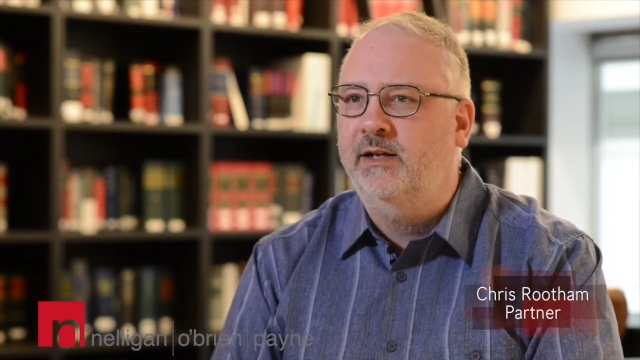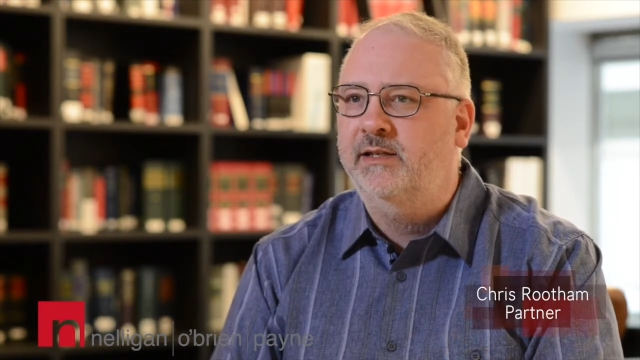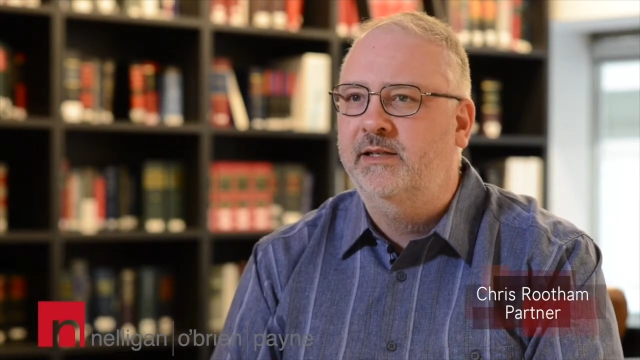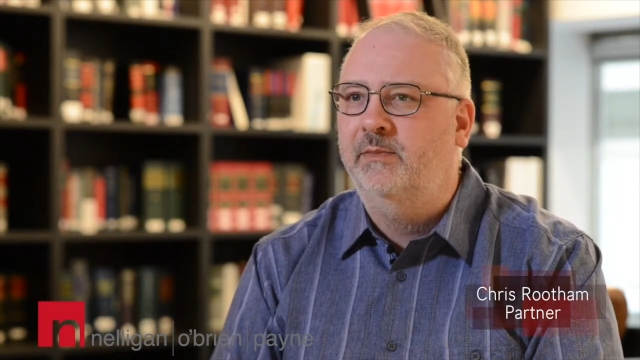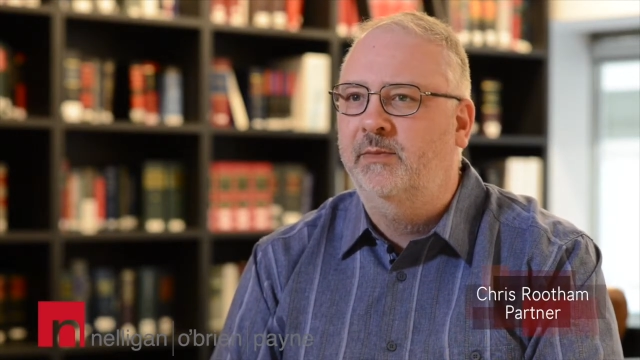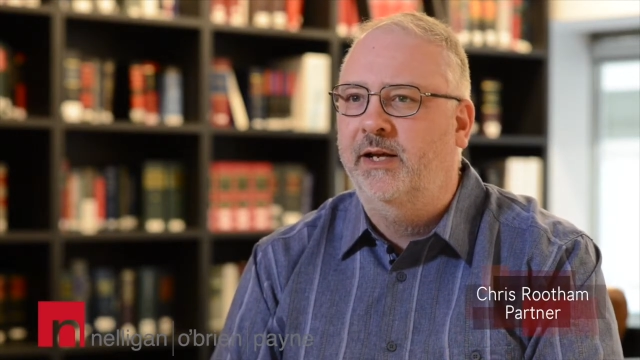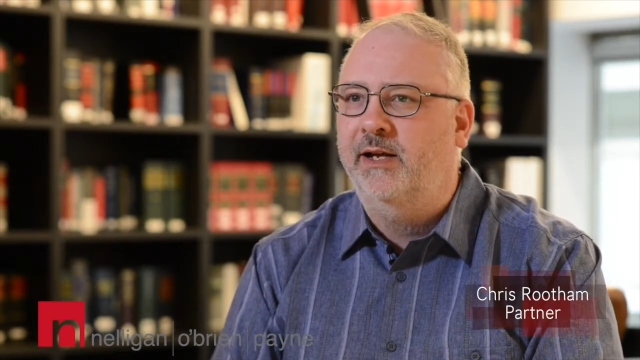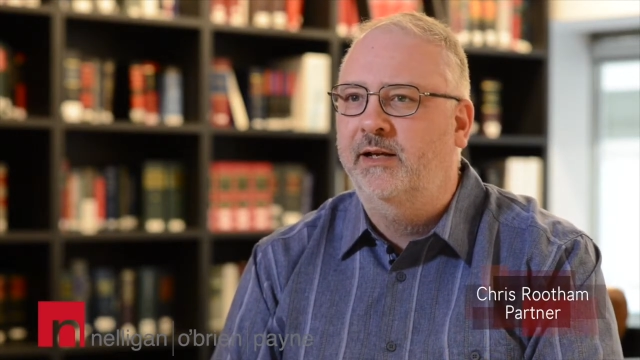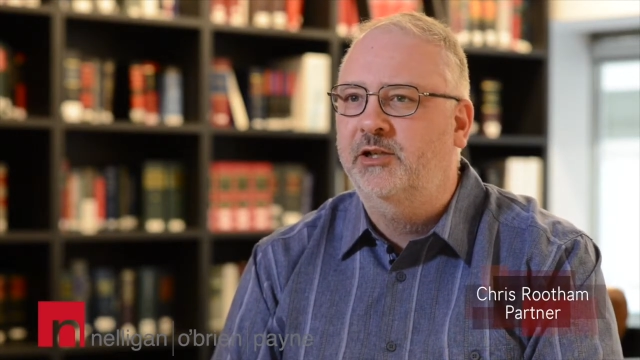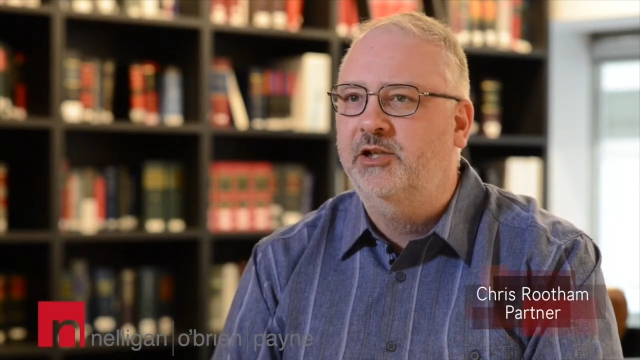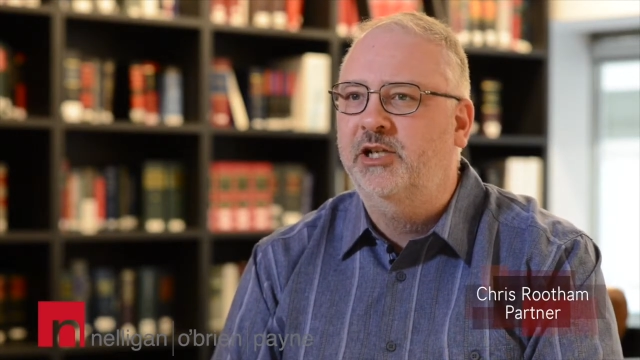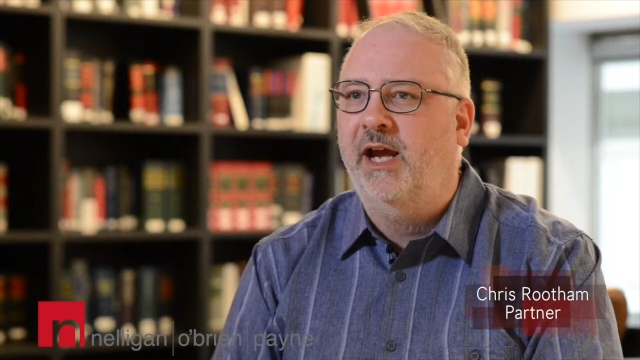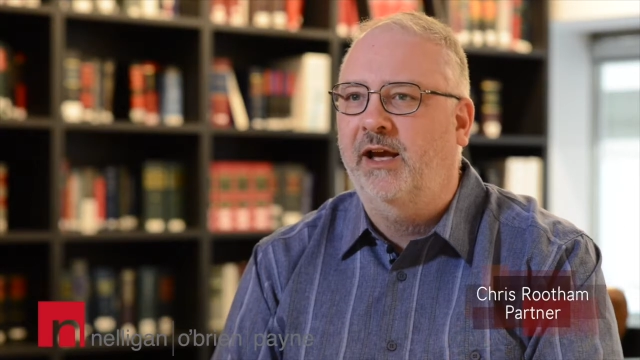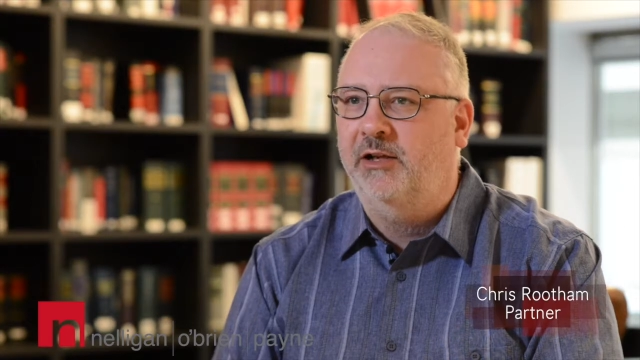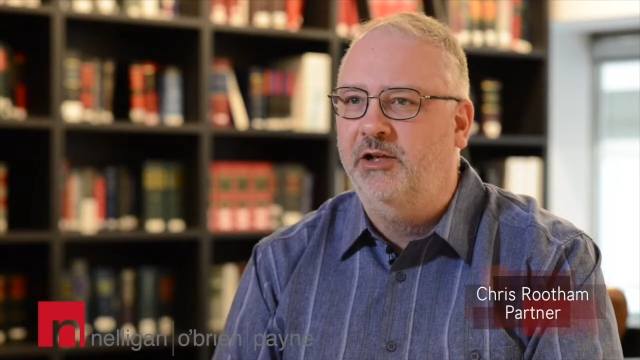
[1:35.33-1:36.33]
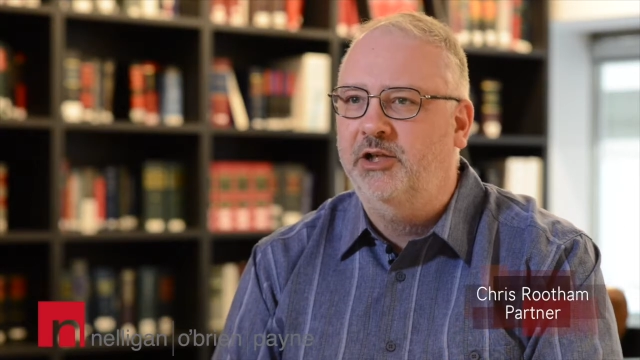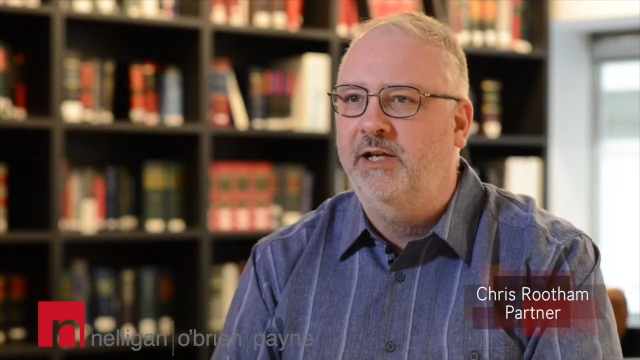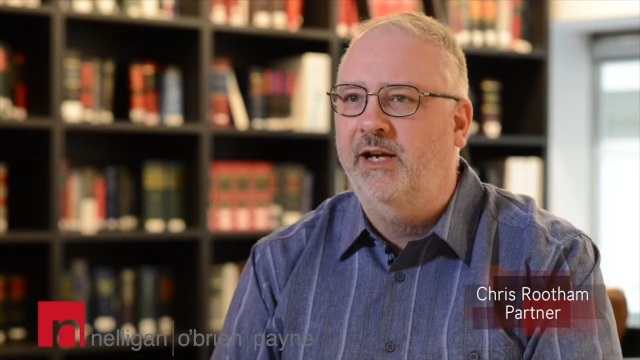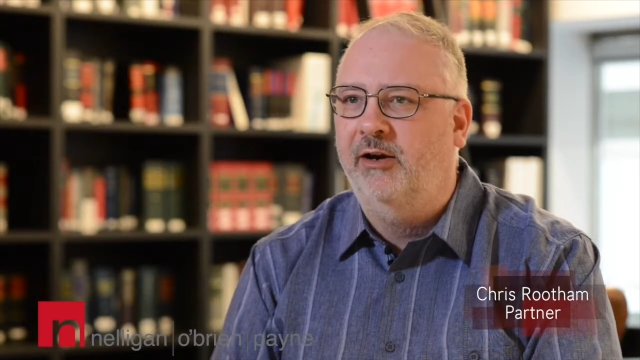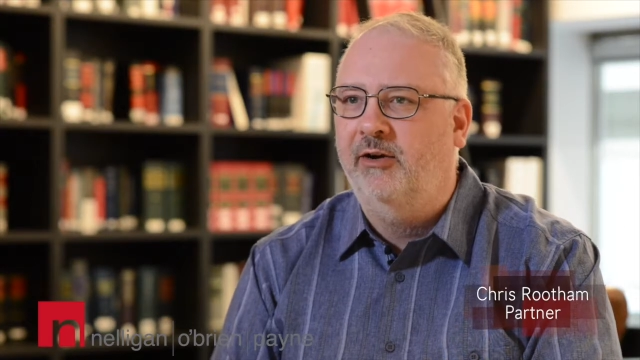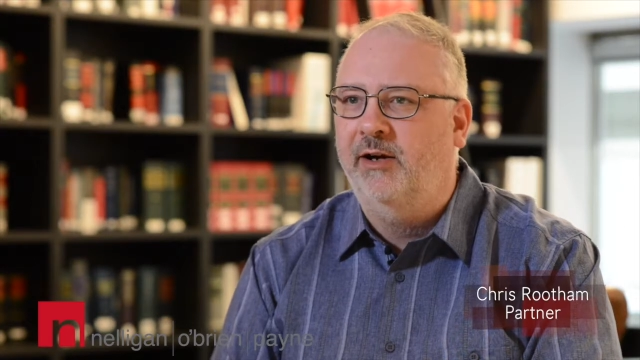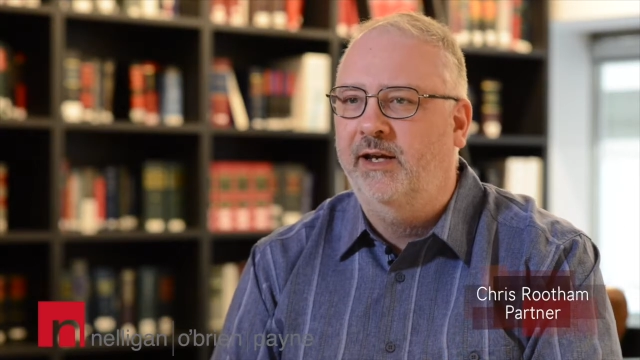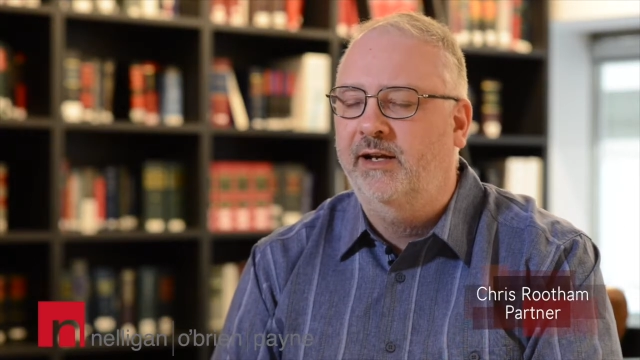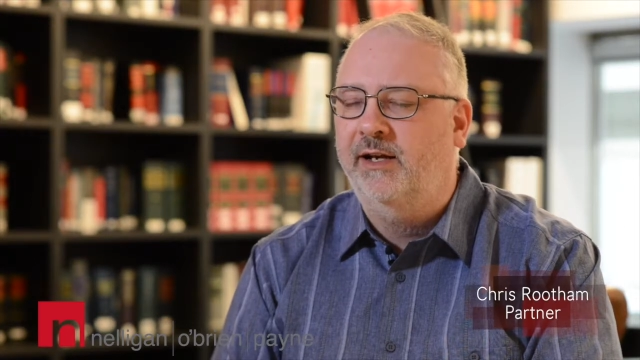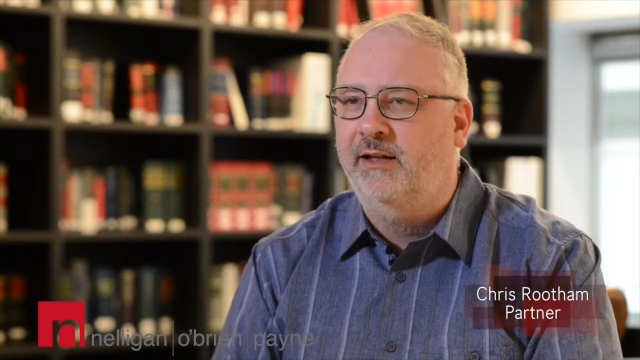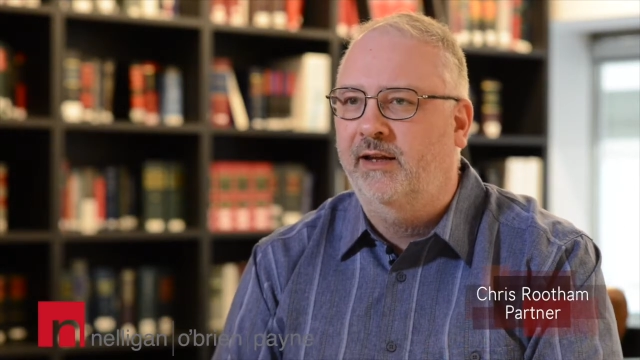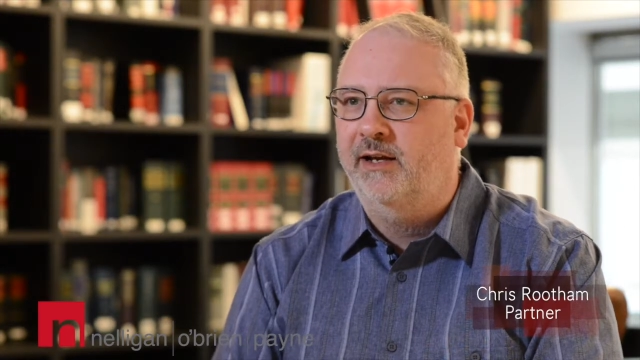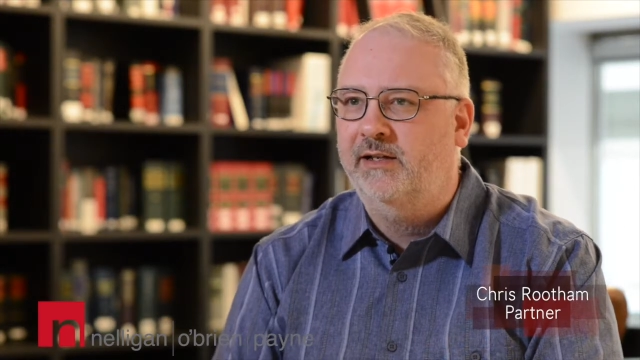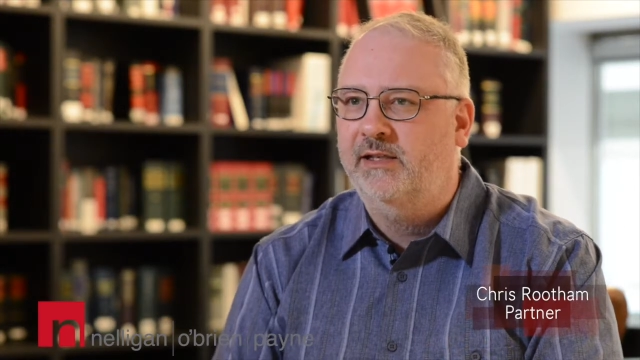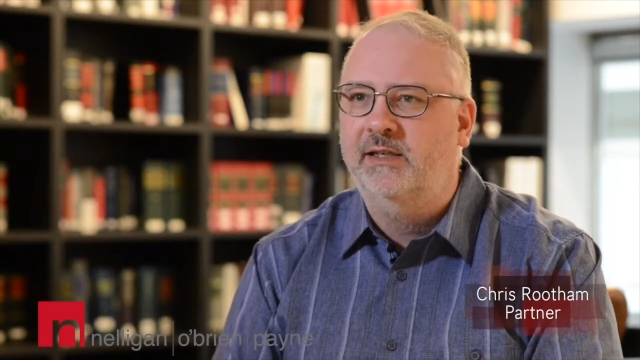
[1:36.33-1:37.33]
It seemed like a challenging area, and I
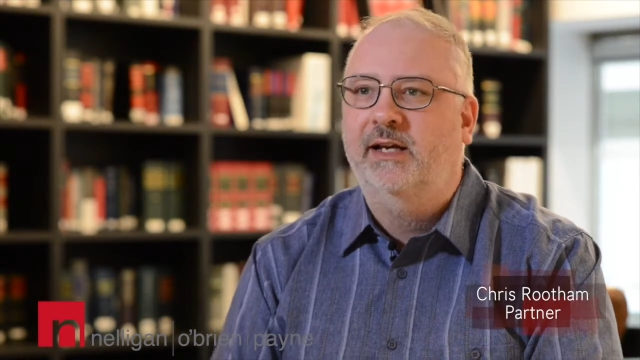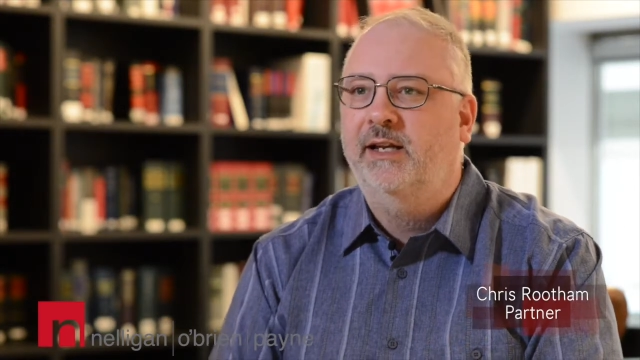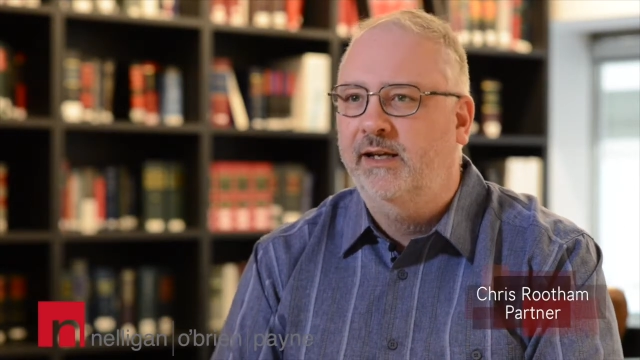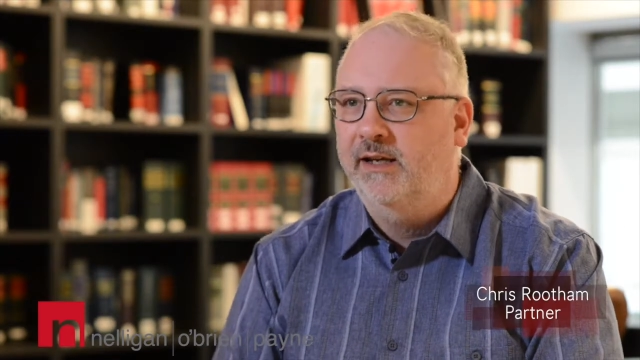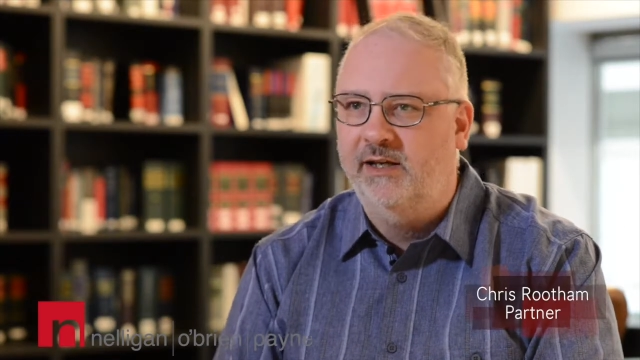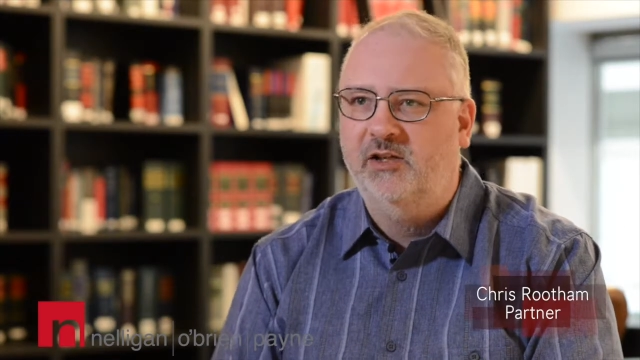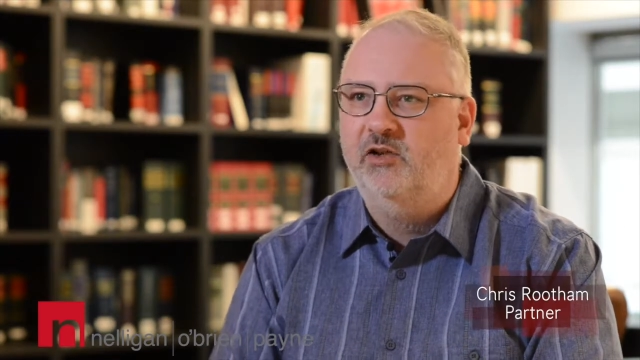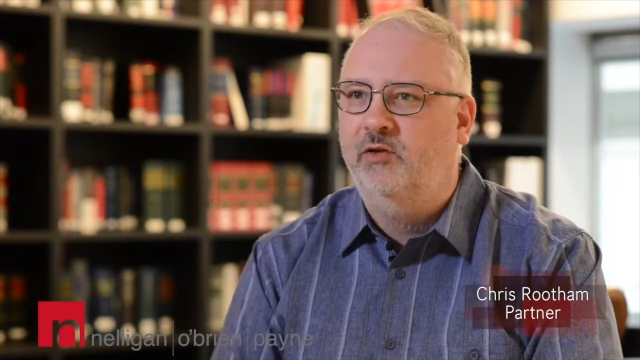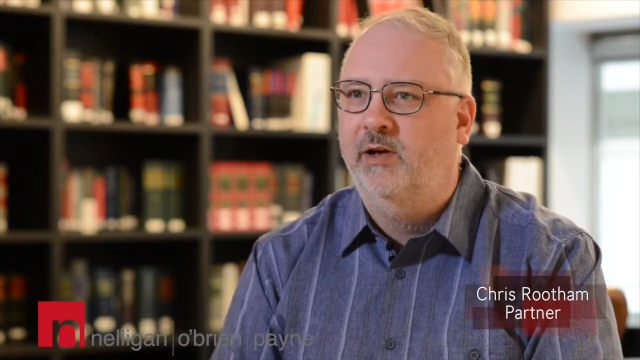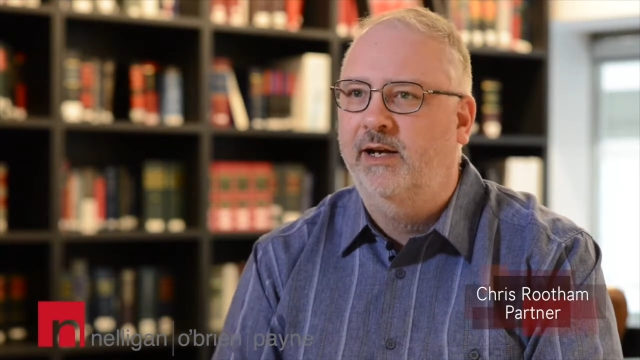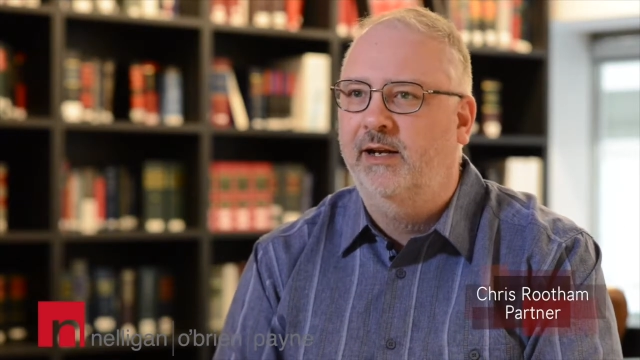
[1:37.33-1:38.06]
liked studying history,